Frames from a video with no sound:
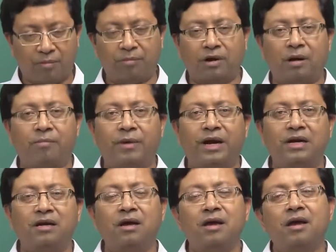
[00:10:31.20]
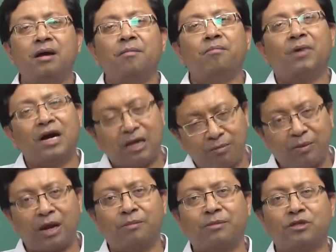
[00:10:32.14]
combined,
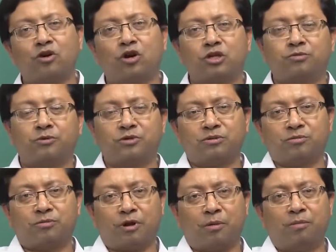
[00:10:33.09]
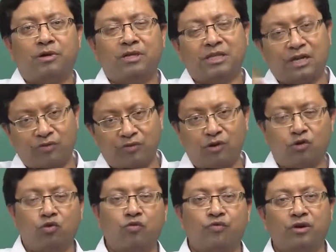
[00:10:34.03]
multiplied by the corresponding probability that will
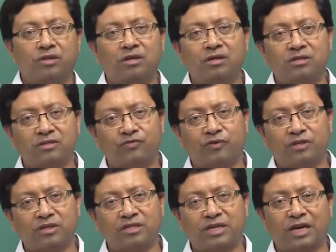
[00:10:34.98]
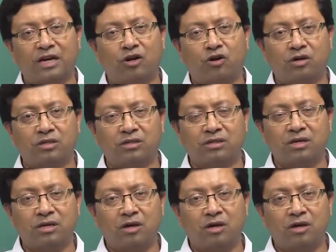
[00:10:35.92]
go for the second lot's